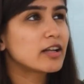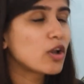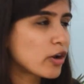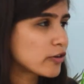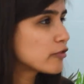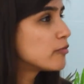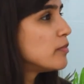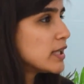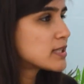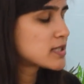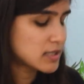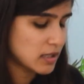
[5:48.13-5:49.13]
a lot of
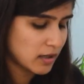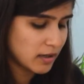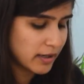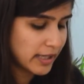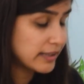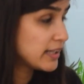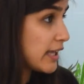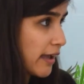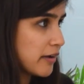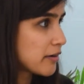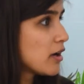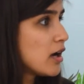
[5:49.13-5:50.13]
myths in the
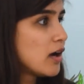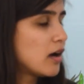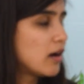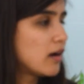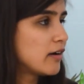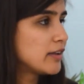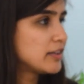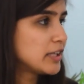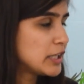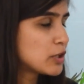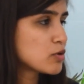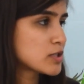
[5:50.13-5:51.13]
air in the
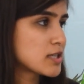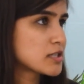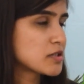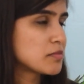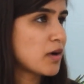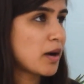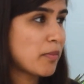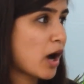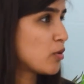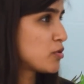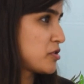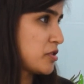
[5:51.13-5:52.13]
ecosystem
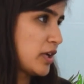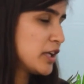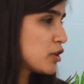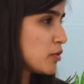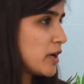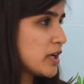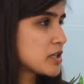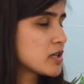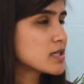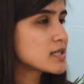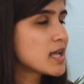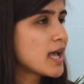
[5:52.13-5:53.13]
about
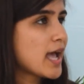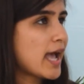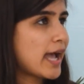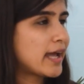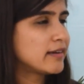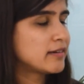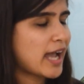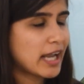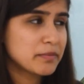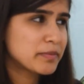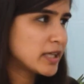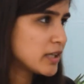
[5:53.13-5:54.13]
incubators, and
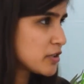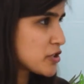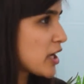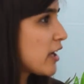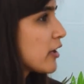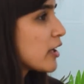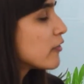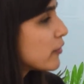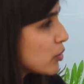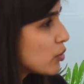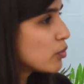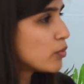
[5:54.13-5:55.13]
I'd be sharing a
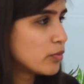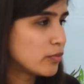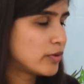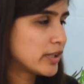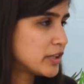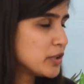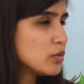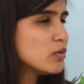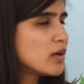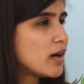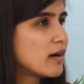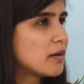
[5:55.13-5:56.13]
few with
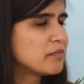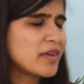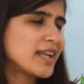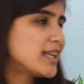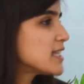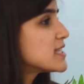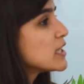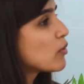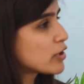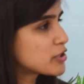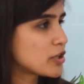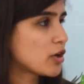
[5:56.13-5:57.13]
you, and let's see
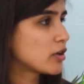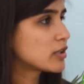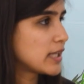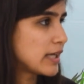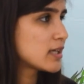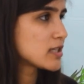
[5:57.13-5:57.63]
what your take